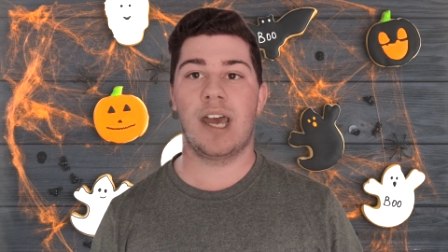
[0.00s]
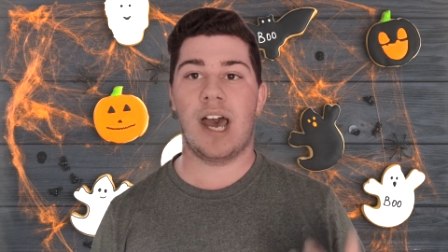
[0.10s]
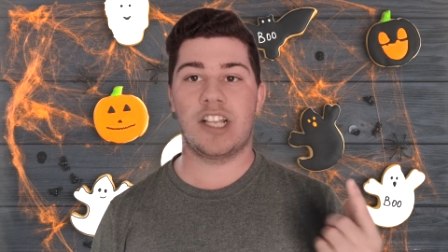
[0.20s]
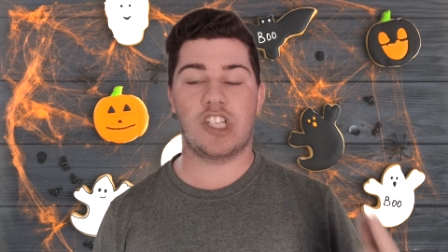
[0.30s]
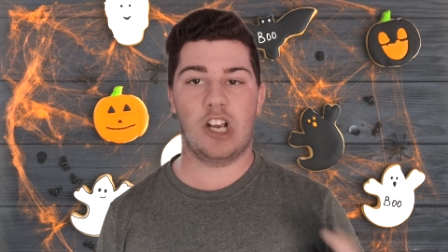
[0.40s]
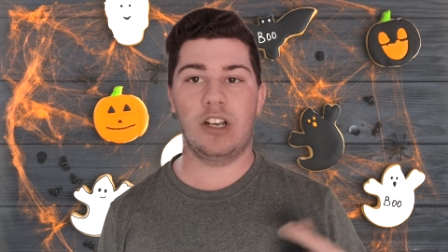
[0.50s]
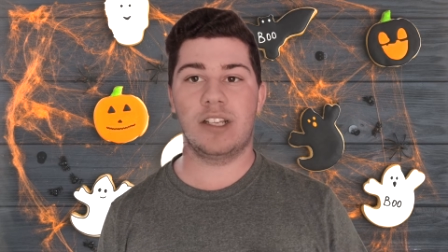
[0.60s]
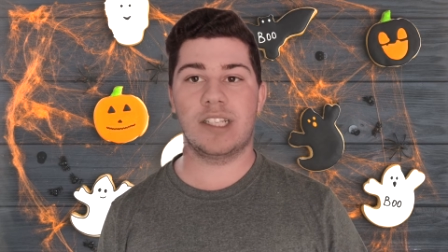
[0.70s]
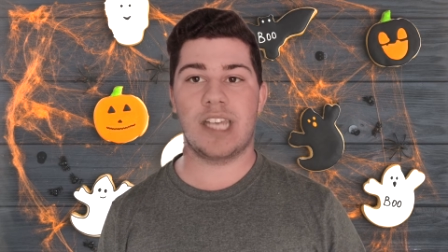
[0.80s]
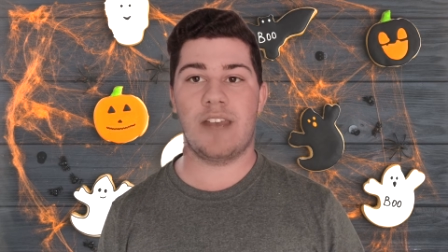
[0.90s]
I turned
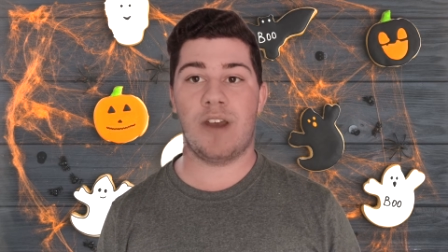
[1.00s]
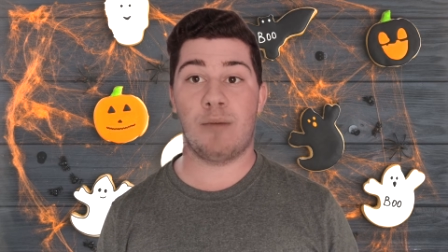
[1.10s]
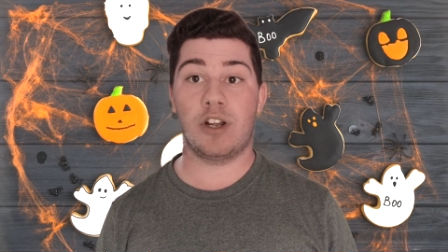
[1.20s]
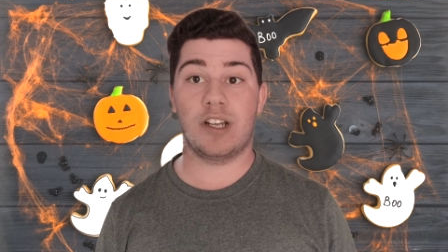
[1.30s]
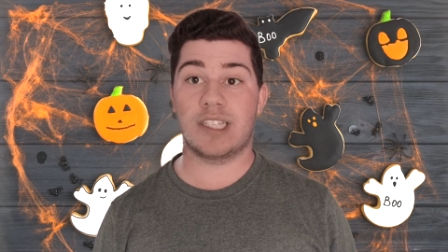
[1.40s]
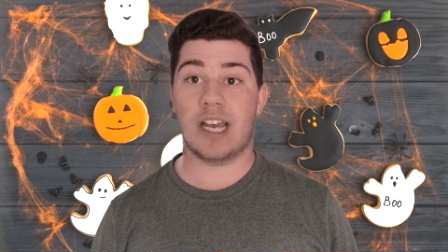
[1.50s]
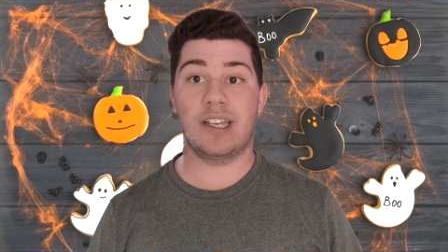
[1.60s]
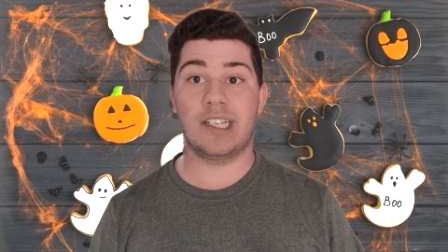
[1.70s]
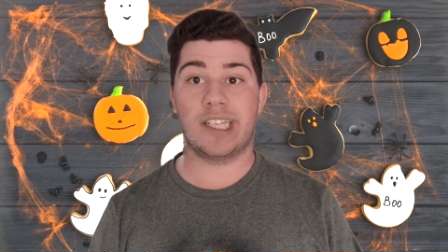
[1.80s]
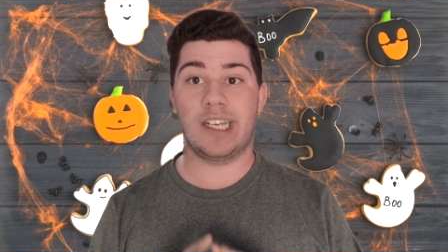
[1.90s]
on the TV. I'm not going to tell
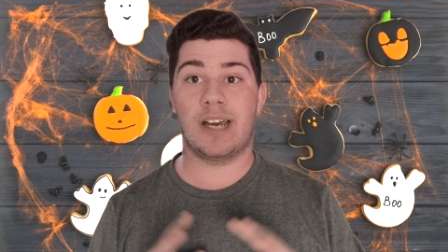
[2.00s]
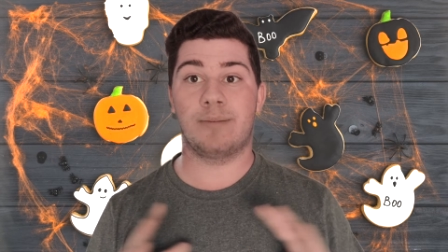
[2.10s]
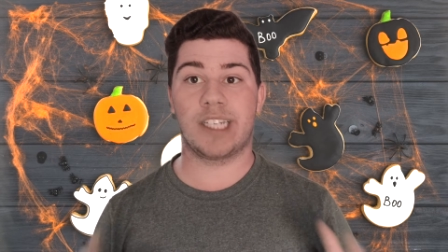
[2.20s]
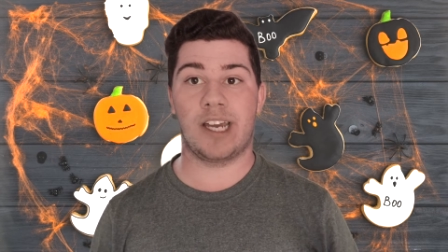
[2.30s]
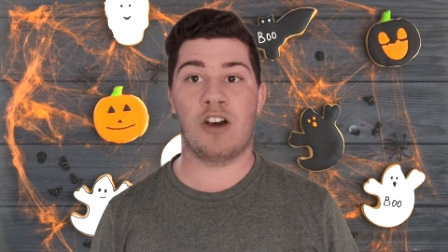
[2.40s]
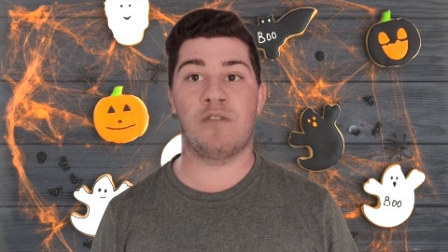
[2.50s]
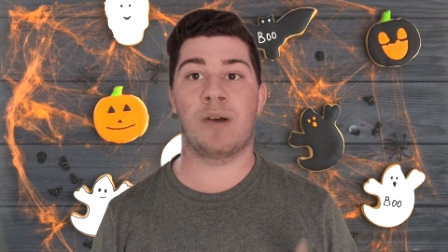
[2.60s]
you the scene that I'm scared of.